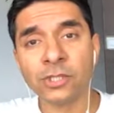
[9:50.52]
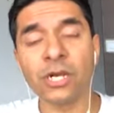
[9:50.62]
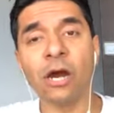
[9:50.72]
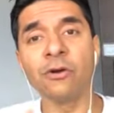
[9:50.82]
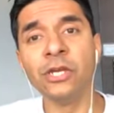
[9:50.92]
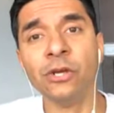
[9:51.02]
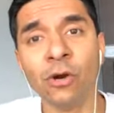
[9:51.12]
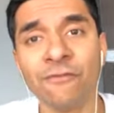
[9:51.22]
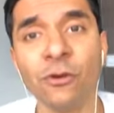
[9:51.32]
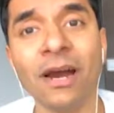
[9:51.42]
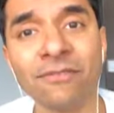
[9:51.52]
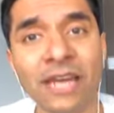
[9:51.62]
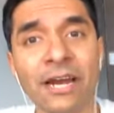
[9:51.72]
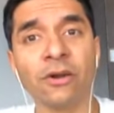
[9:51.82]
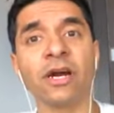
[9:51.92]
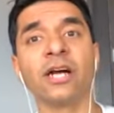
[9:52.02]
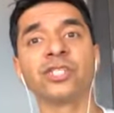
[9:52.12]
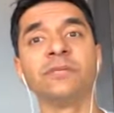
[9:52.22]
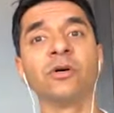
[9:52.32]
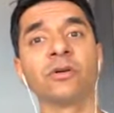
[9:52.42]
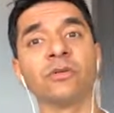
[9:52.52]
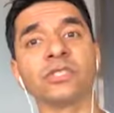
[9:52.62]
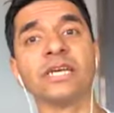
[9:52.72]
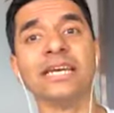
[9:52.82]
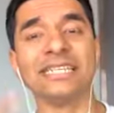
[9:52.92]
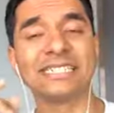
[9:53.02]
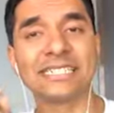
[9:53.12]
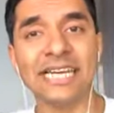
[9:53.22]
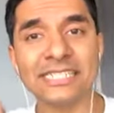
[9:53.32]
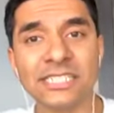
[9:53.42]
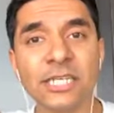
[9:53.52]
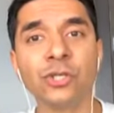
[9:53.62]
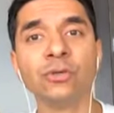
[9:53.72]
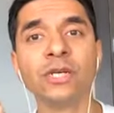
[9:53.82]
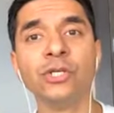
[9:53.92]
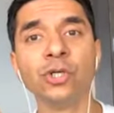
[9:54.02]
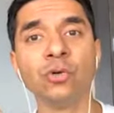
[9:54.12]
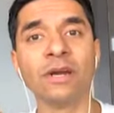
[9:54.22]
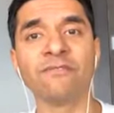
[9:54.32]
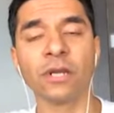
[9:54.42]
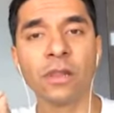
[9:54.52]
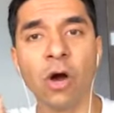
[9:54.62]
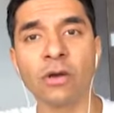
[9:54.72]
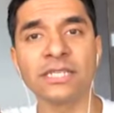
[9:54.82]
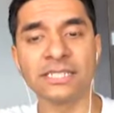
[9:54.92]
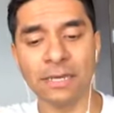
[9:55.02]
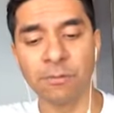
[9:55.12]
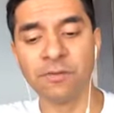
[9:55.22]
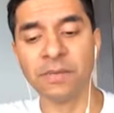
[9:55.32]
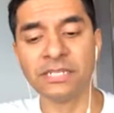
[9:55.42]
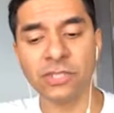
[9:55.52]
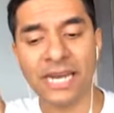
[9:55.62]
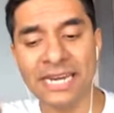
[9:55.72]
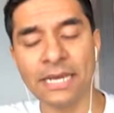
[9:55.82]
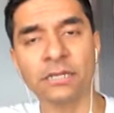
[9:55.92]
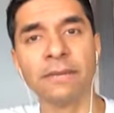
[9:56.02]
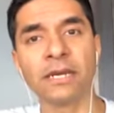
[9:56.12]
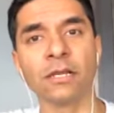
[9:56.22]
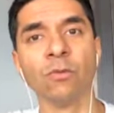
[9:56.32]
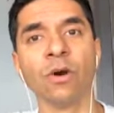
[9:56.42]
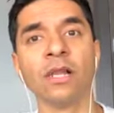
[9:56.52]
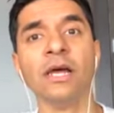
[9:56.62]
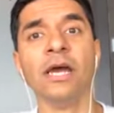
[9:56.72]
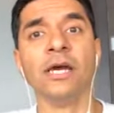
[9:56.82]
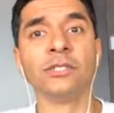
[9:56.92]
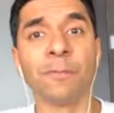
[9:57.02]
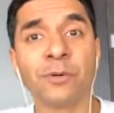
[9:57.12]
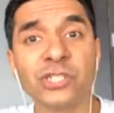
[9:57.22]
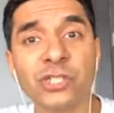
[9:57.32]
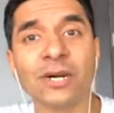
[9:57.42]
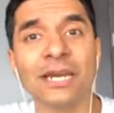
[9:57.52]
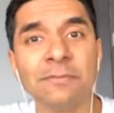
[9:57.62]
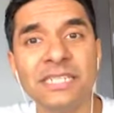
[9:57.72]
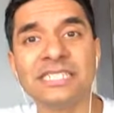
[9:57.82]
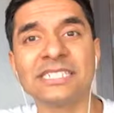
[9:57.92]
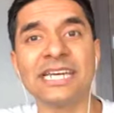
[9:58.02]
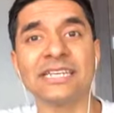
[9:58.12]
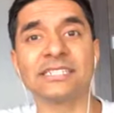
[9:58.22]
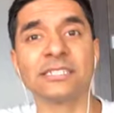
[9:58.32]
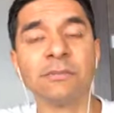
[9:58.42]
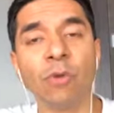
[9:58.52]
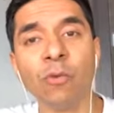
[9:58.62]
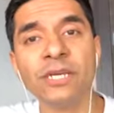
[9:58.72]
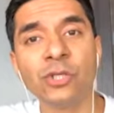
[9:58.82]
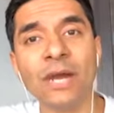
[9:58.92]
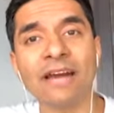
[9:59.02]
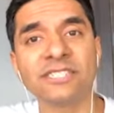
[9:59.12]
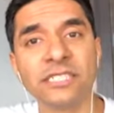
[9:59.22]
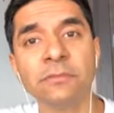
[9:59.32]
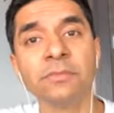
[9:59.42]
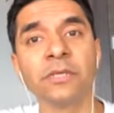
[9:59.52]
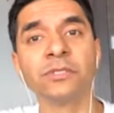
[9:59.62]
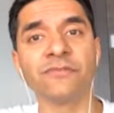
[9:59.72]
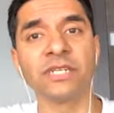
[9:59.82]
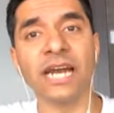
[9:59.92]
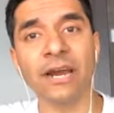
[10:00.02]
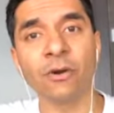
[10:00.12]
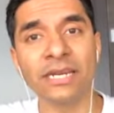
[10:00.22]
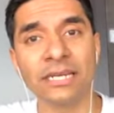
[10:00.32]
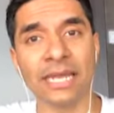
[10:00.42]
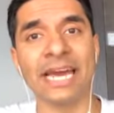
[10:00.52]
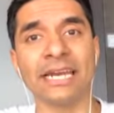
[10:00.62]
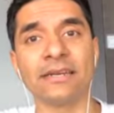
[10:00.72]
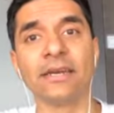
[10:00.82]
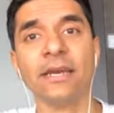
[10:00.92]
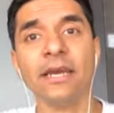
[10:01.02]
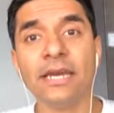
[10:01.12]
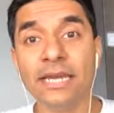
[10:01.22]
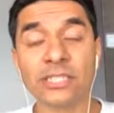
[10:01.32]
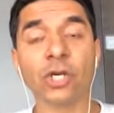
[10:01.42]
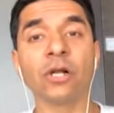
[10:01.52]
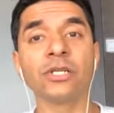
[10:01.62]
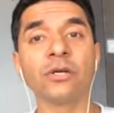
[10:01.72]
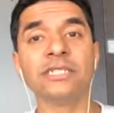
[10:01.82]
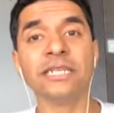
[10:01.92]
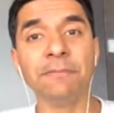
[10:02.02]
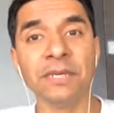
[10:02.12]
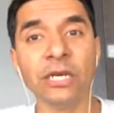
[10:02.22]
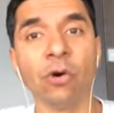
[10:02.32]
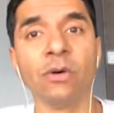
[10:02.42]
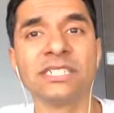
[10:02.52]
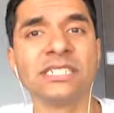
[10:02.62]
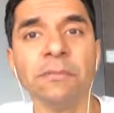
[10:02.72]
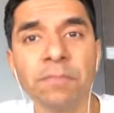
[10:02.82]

So now, how do you know if you have thyroid or Hashimoto's? There's a test that you can do, and for the longest time we've been trying to get the medical world to prescribe these tests the moment you have symptoms of a thyroid gland. It is called your T P O. It's